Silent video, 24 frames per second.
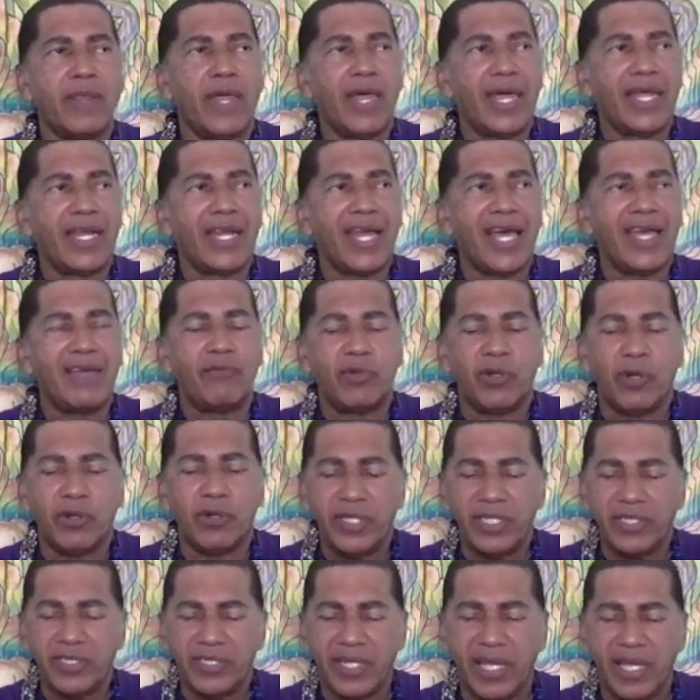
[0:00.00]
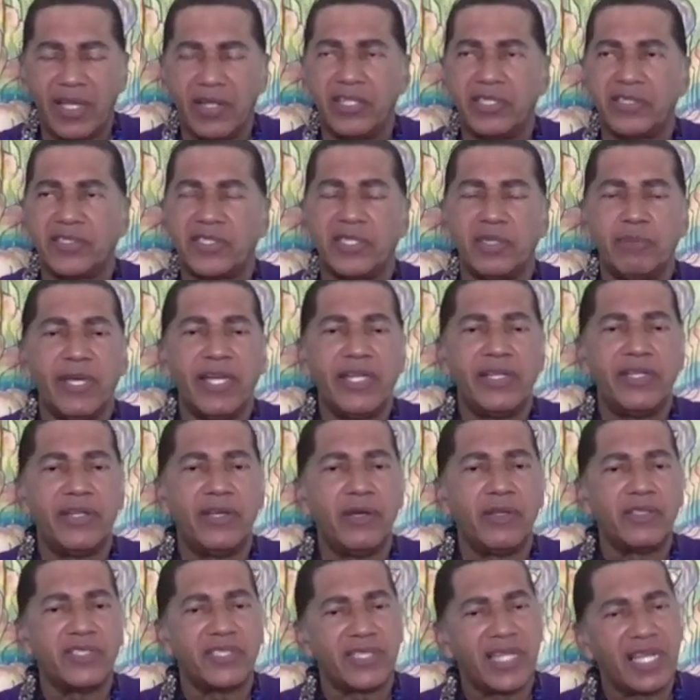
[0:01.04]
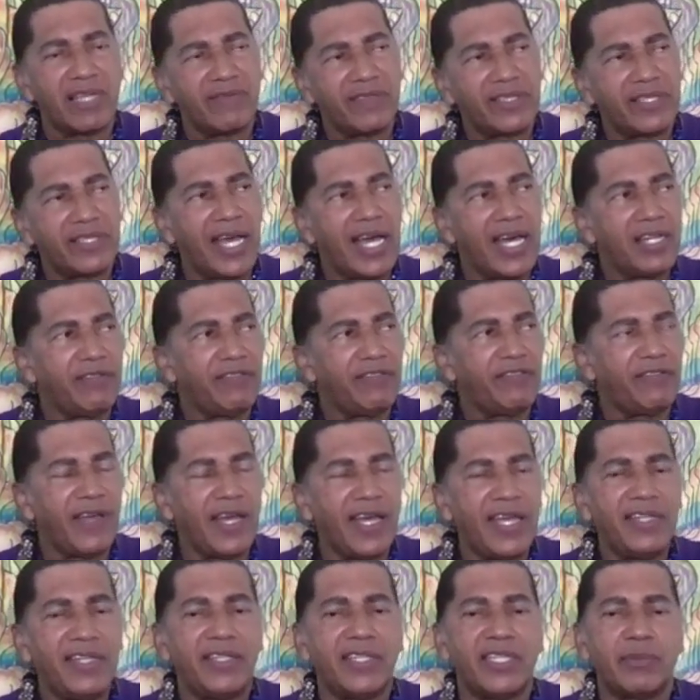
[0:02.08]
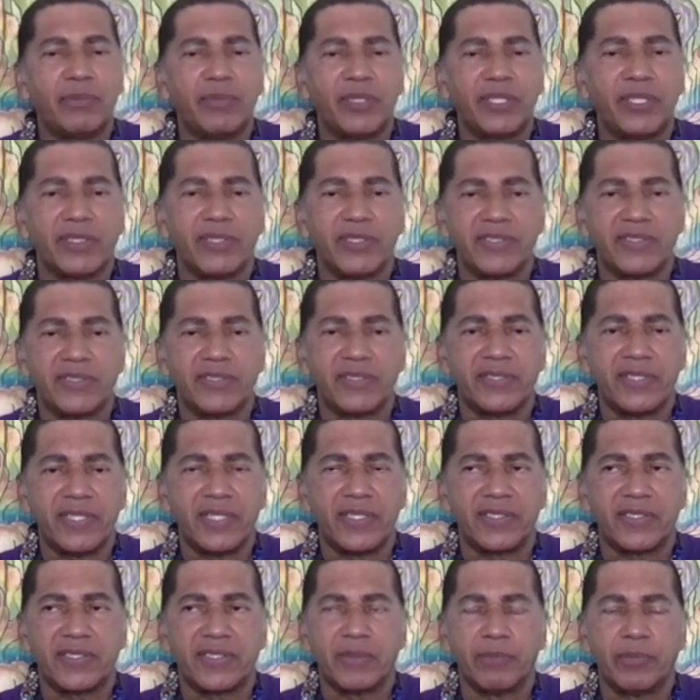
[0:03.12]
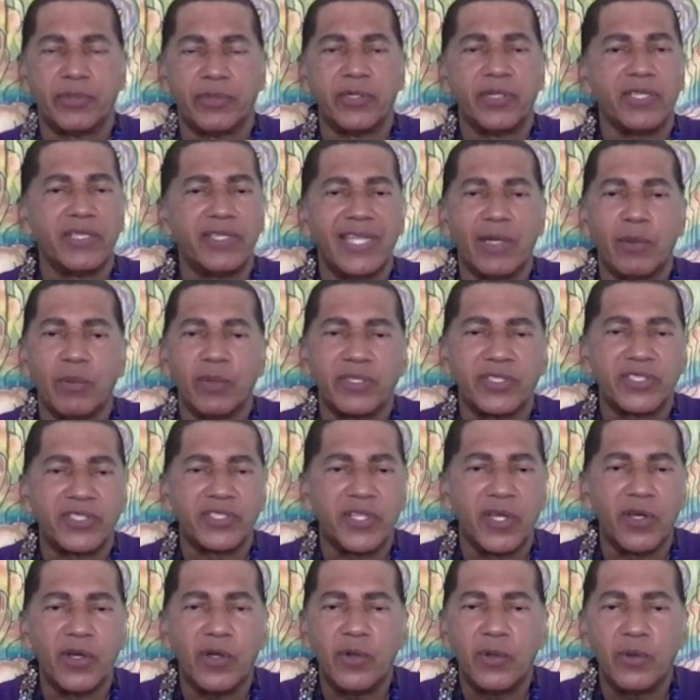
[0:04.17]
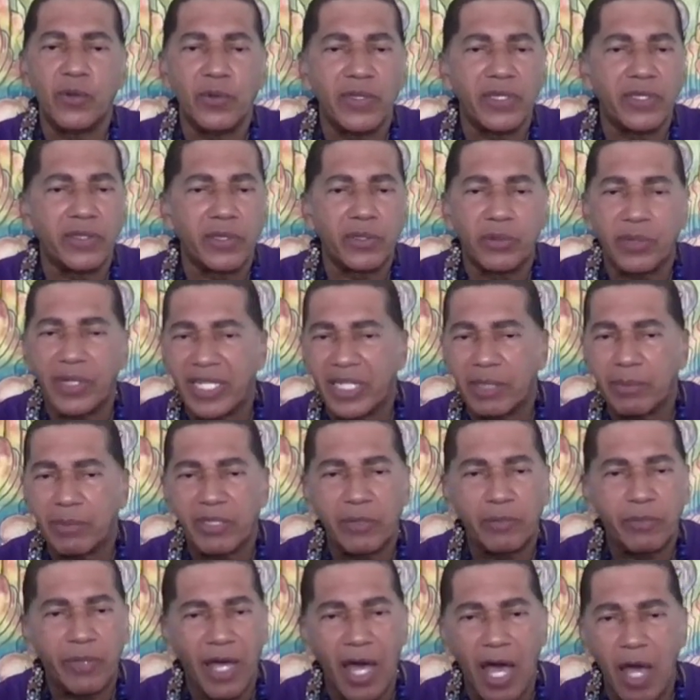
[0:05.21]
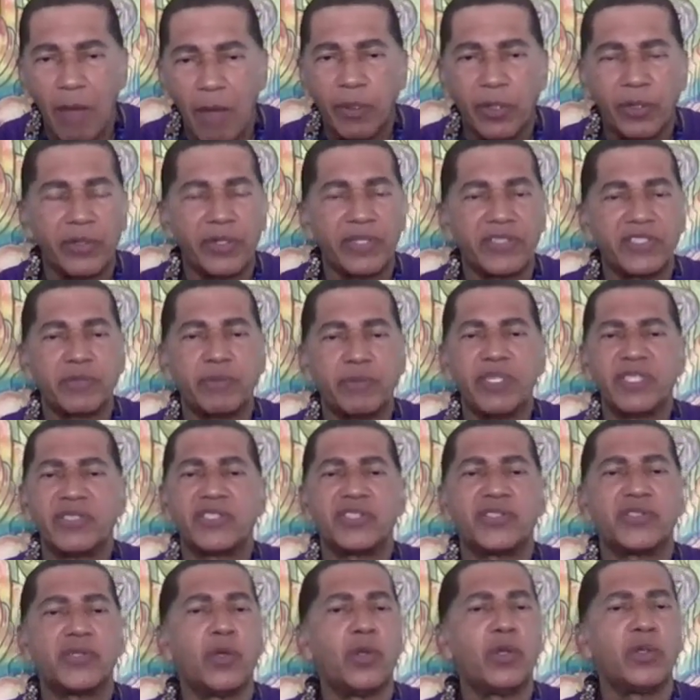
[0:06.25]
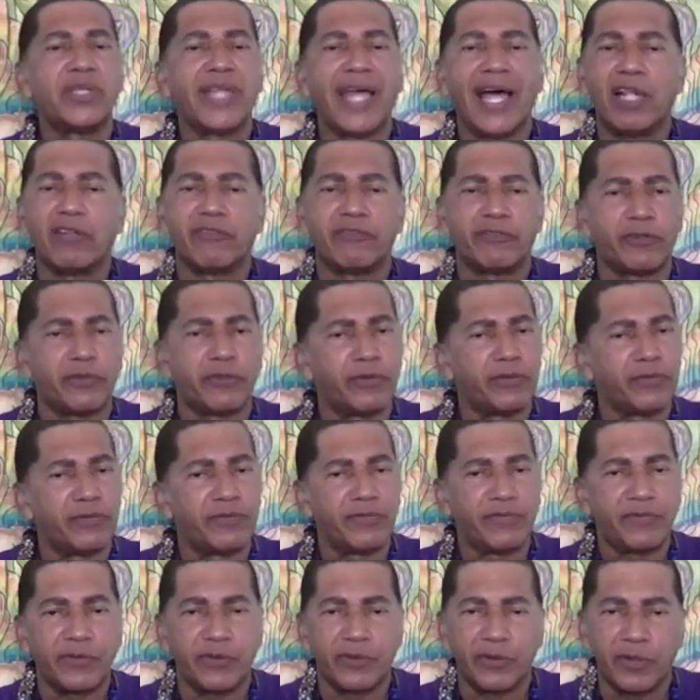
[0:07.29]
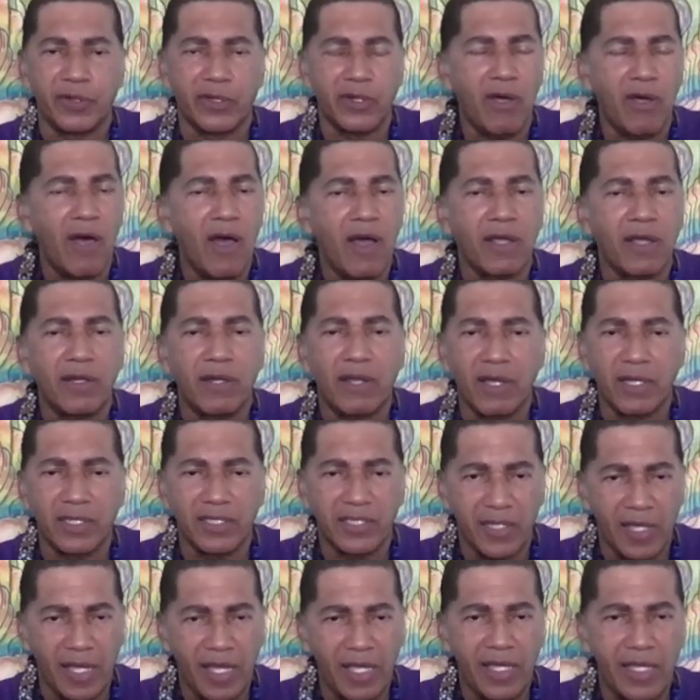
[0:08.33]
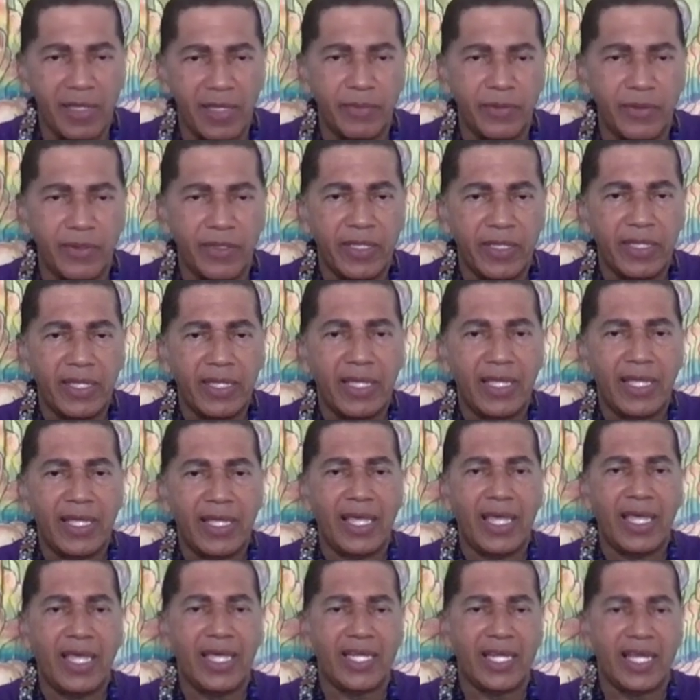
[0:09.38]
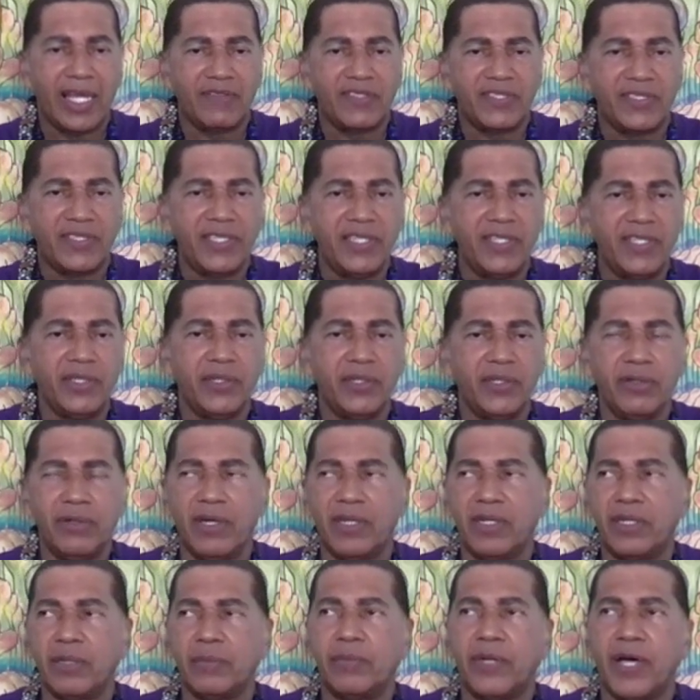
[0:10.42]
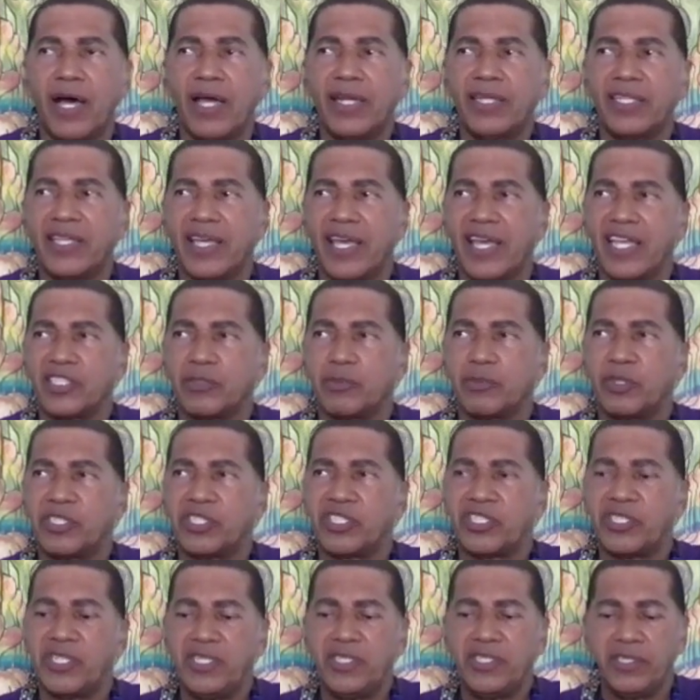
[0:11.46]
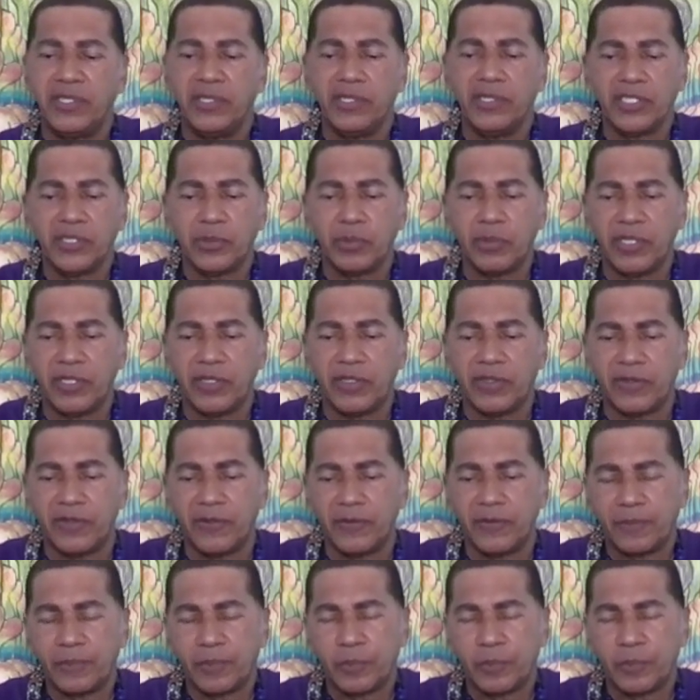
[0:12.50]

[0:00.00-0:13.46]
And I wrote it down, it's in my notes, and I've got to find it because it's a book that was so incredibly popular. It's been sold out for a long, long time. And I've seen her on a podcast, but she deals with